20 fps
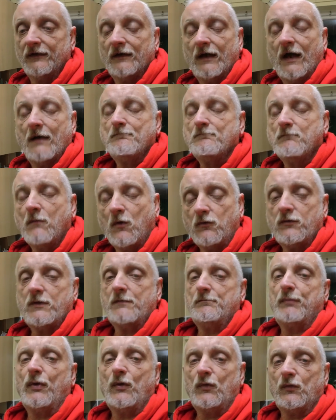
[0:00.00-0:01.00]
and more
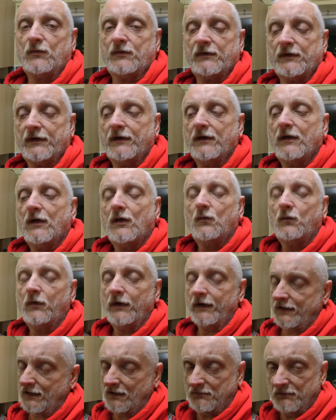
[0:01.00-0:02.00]
importantly, we're
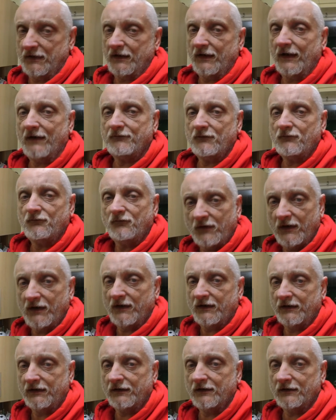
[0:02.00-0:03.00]
coming out of a
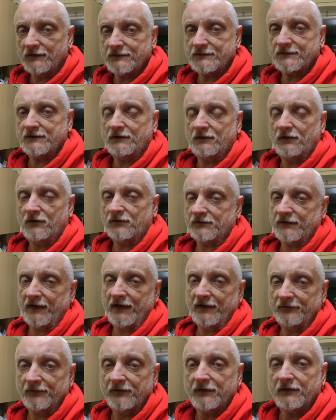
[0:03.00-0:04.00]
really nasty
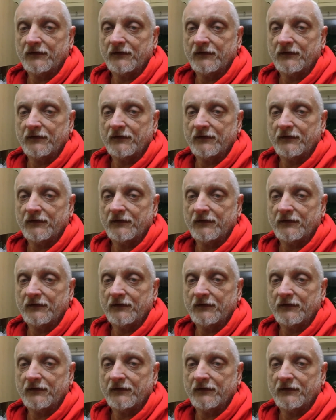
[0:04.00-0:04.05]
lockdown.